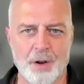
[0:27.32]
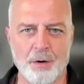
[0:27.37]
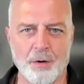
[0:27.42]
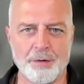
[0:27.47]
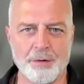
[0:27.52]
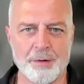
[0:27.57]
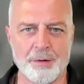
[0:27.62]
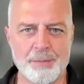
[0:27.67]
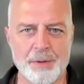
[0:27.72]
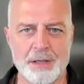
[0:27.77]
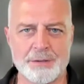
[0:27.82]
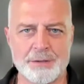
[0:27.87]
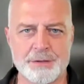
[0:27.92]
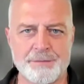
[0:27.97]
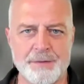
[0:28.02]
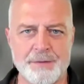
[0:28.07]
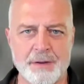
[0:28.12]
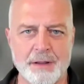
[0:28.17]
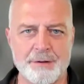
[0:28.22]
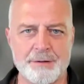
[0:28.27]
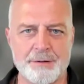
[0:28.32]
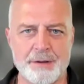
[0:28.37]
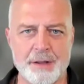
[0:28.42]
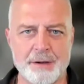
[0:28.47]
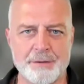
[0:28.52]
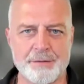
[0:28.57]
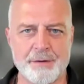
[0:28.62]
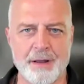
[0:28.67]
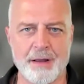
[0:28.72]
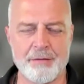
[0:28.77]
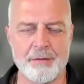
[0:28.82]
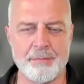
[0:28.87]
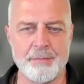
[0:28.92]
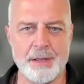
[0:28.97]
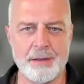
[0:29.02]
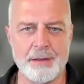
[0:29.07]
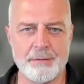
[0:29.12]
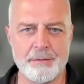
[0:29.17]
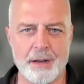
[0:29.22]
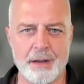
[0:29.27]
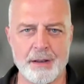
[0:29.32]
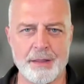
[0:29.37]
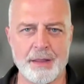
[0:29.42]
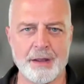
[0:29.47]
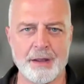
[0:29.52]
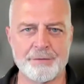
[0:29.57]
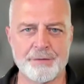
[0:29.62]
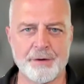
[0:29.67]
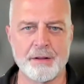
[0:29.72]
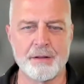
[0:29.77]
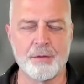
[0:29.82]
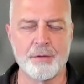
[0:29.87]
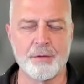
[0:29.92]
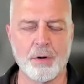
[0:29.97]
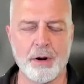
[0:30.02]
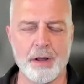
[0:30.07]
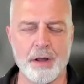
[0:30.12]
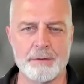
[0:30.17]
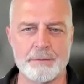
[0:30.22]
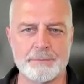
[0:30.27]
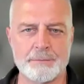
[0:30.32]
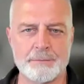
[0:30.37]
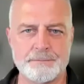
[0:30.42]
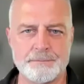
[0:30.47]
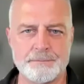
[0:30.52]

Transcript: Always a pleasure, fellas. Thanks for having me and thanks for getting the word out.